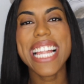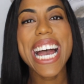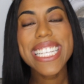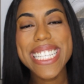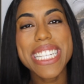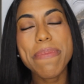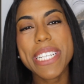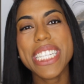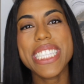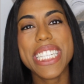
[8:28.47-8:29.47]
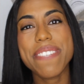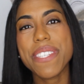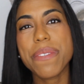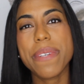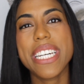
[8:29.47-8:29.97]
last thing that I'm gonna
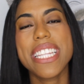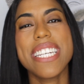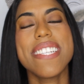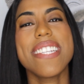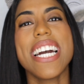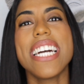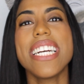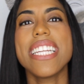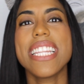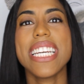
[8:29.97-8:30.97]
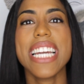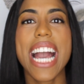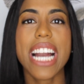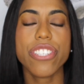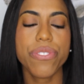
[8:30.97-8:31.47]
leave you with is that the
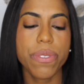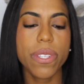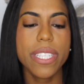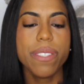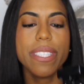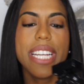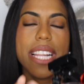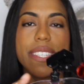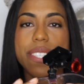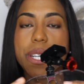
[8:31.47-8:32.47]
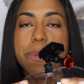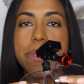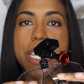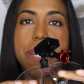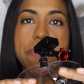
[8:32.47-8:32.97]
actual little
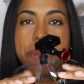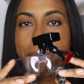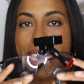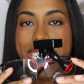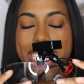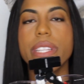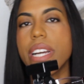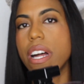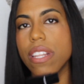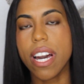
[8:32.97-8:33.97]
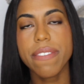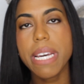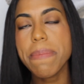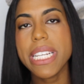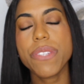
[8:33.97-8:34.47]
telescopes are important. A lot of
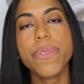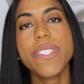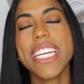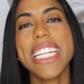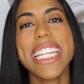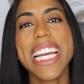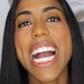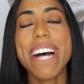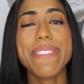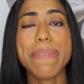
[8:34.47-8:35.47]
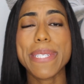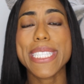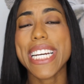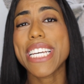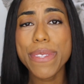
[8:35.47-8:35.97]
companies will say that they have
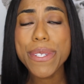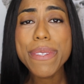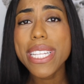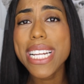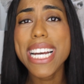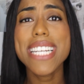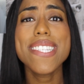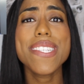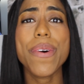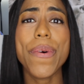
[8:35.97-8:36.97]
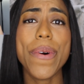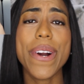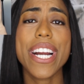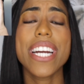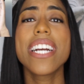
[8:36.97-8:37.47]
something like through the lens
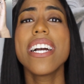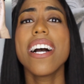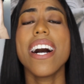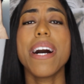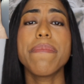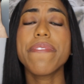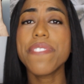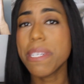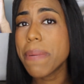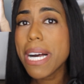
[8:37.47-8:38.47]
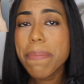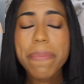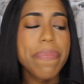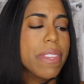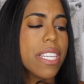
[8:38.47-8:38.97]
or flip up.
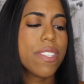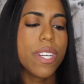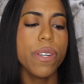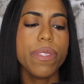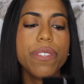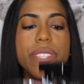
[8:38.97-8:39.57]
So through